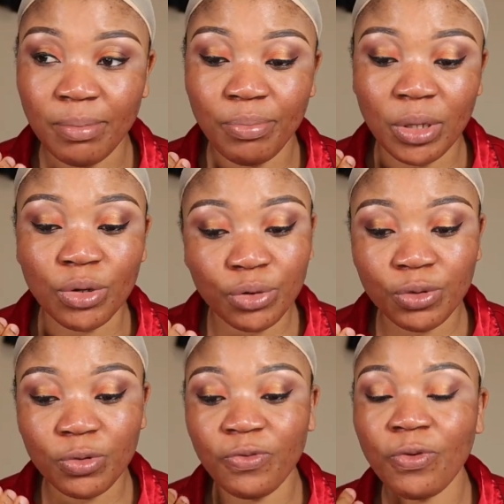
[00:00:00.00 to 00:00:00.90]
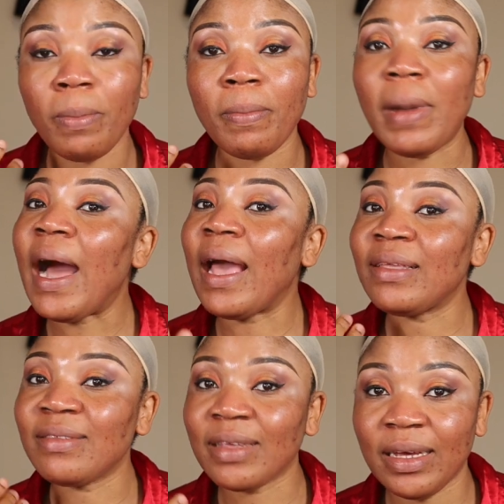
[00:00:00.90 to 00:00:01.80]
be good for my
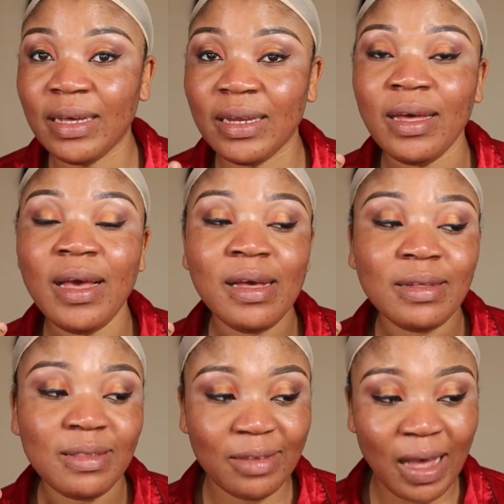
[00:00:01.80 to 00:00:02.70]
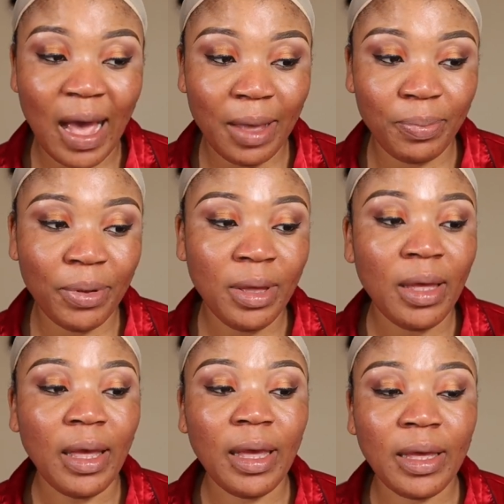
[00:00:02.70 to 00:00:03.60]
skin type.
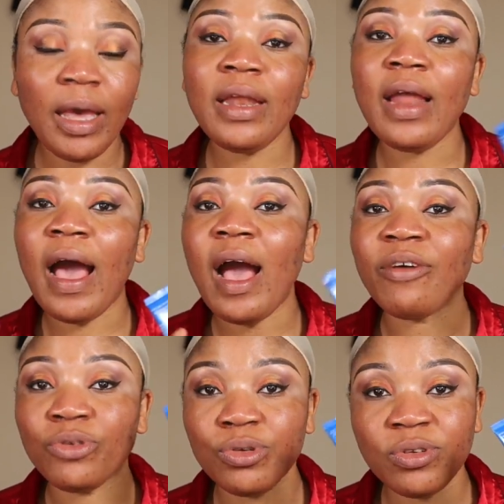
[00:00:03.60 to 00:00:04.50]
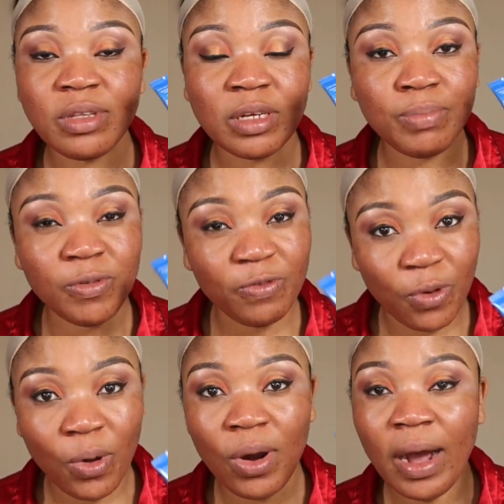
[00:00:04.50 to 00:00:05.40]
Again, I have used it
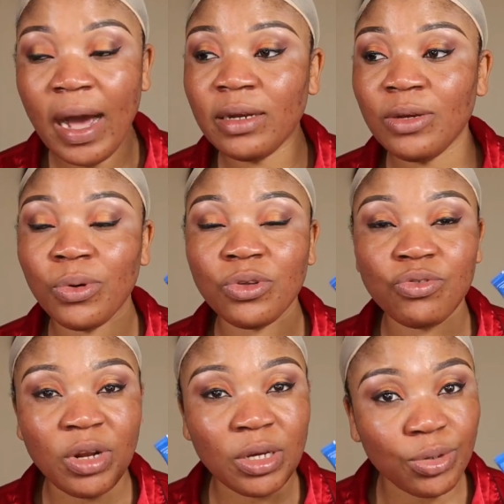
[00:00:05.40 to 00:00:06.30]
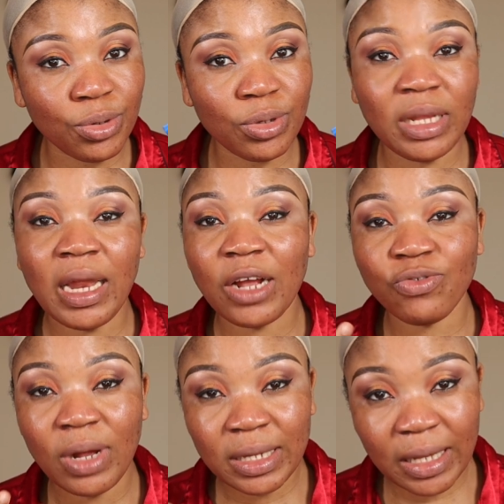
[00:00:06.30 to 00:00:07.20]
before and it was really good. It
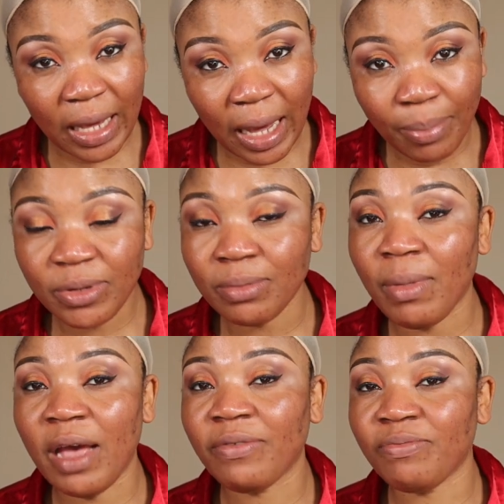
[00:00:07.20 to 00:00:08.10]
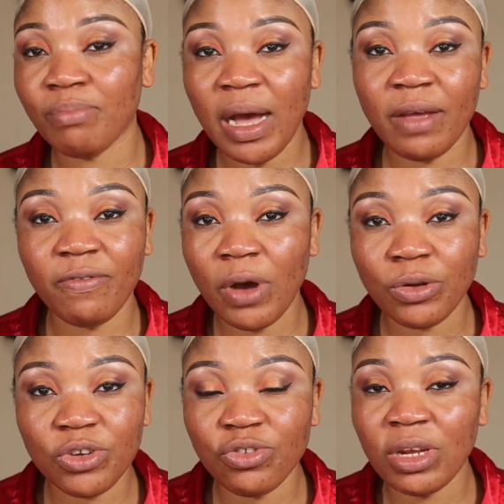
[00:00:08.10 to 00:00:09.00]
actually kept my
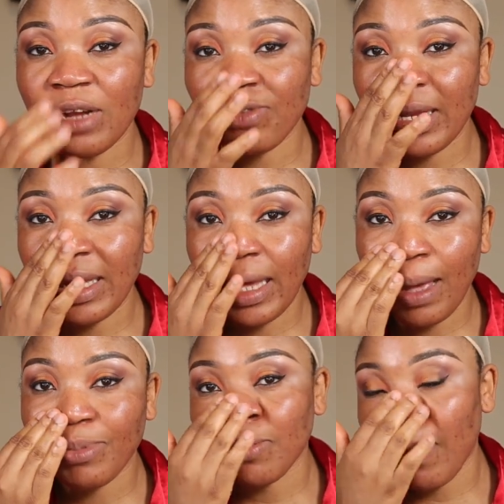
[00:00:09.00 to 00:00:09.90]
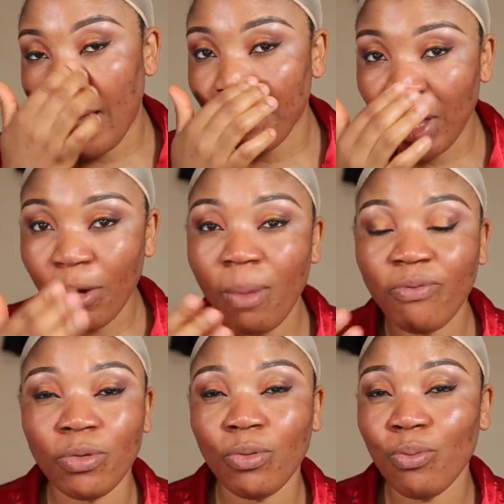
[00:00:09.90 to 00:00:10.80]
foundation, it actually kept my makeup
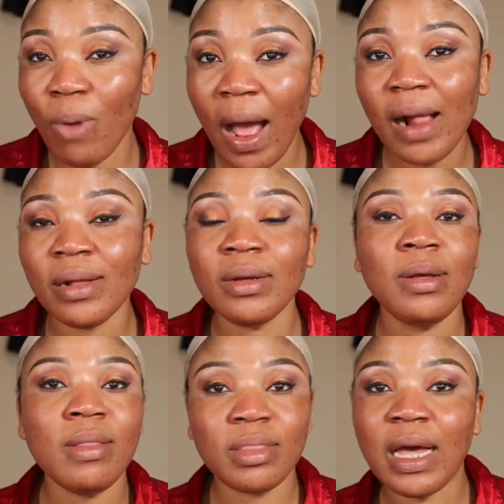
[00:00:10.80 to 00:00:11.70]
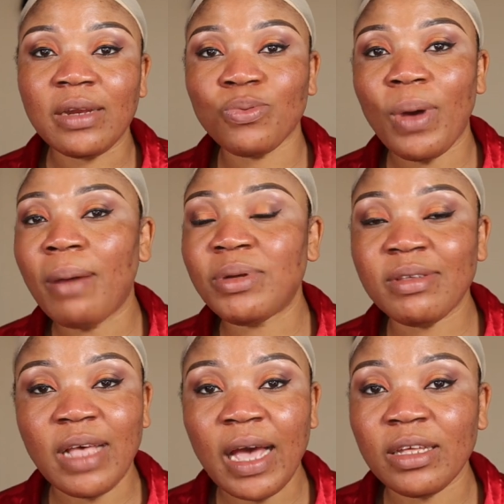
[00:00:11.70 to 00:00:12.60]
for a while. That is why I'm
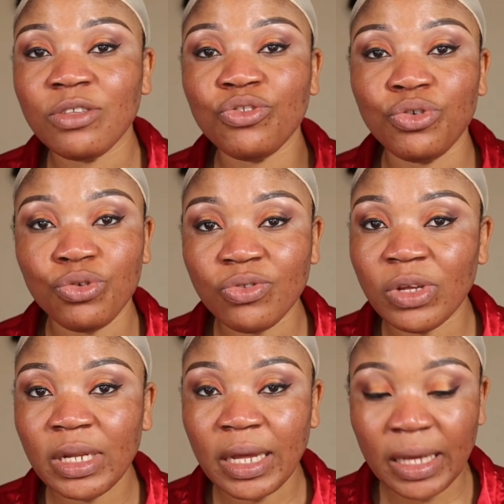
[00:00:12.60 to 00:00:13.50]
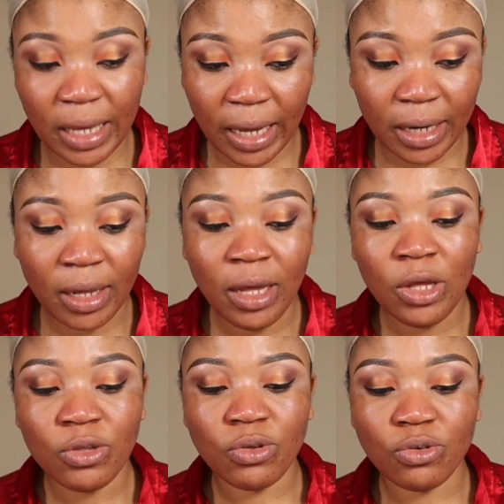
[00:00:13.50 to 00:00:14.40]
deciding to use it again.
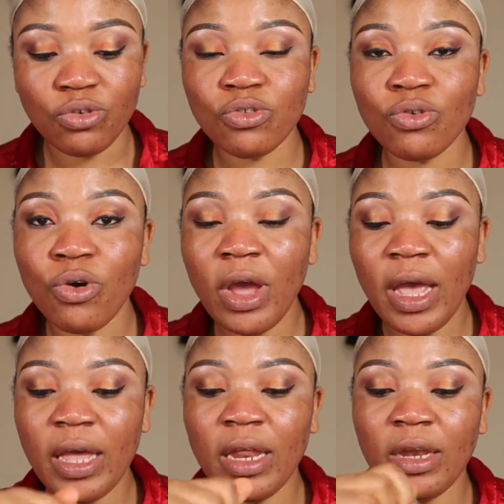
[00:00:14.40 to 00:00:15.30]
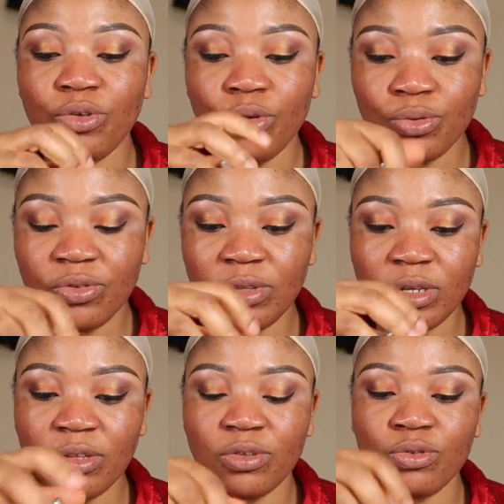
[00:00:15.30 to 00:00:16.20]
So I'll just go ahead and use
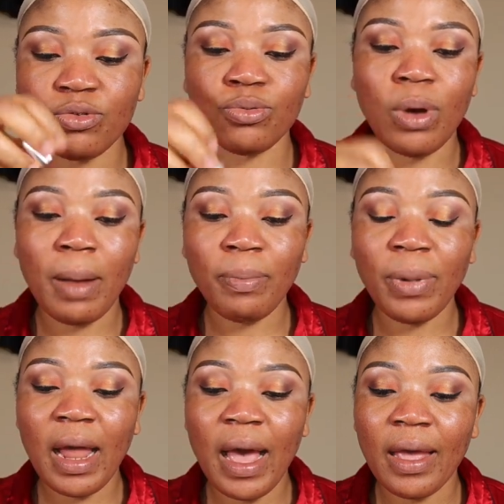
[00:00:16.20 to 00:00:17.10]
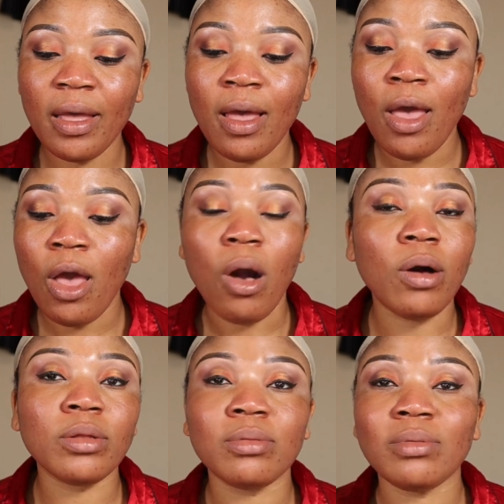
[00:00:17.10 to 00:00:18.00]
this to apply
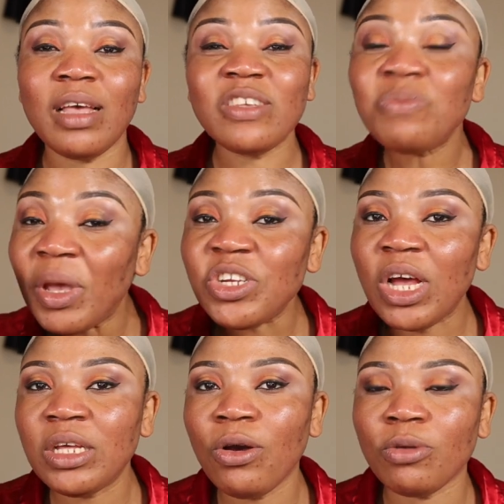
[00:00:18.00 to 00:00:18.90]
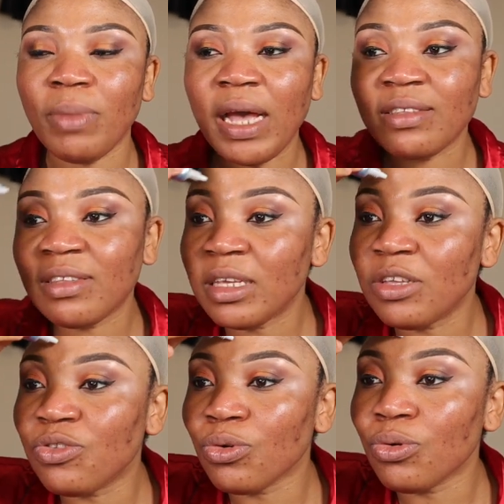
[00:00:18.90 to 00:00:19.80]
on, especially on my
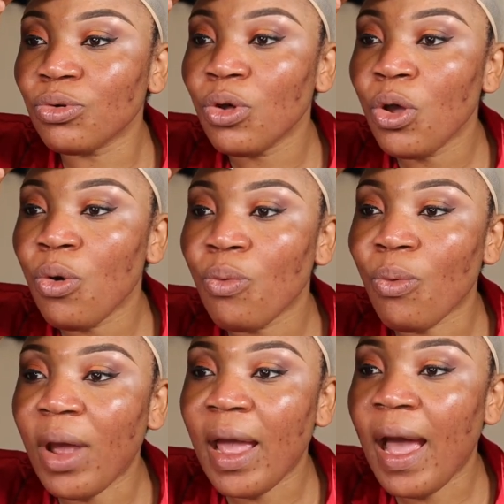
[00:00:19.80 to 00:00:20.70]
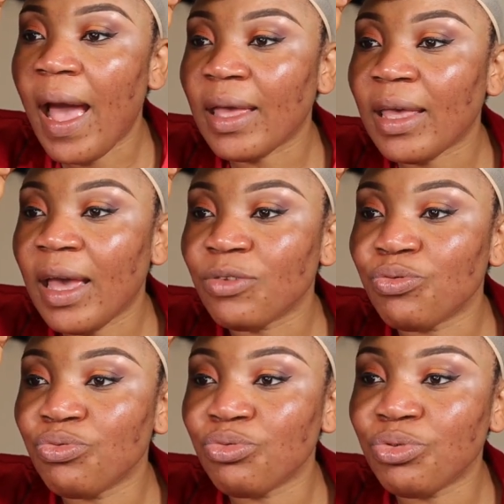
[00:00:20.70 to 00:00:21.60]
T-zone where I get
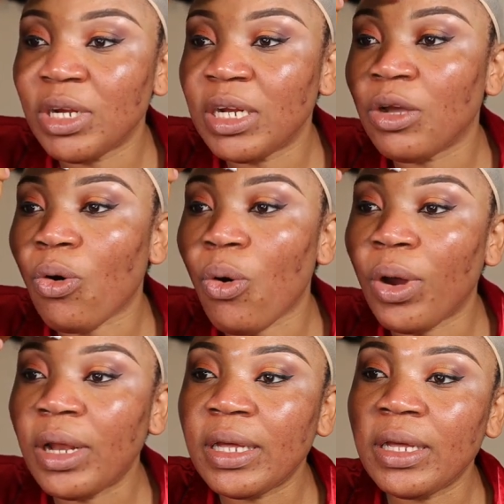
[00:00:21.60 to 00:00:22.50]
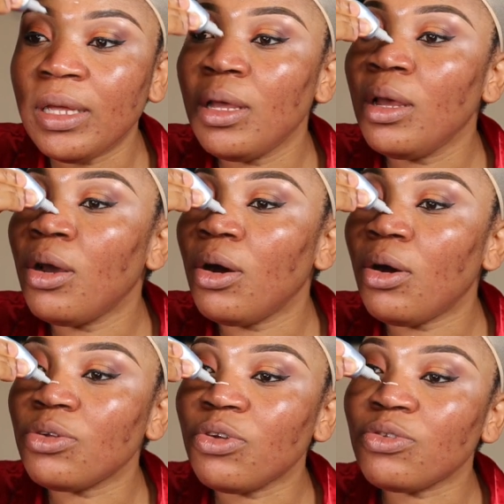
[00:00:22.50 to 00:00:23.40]
really oily.
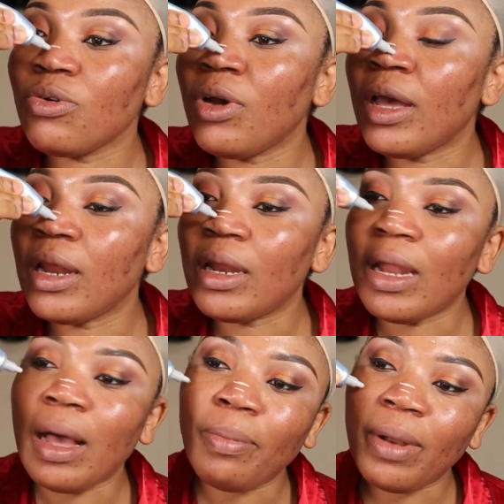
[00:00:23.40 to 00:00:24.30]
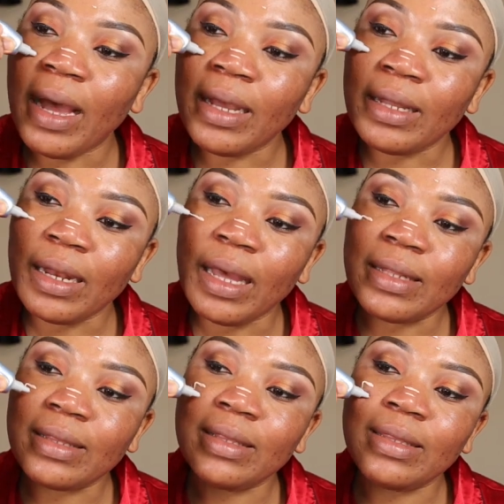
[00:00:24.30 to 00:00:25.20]
I'll just go ahead and apply it
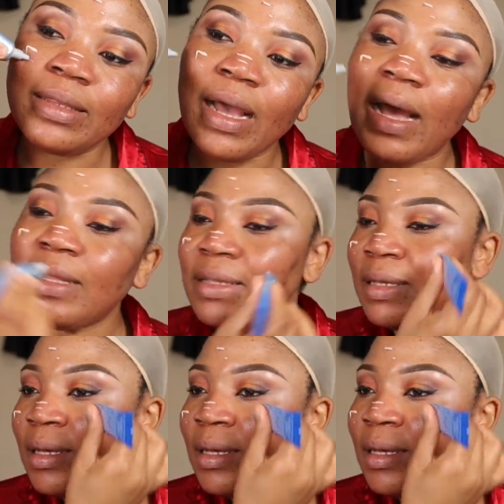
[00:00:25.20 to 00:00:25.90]
like that.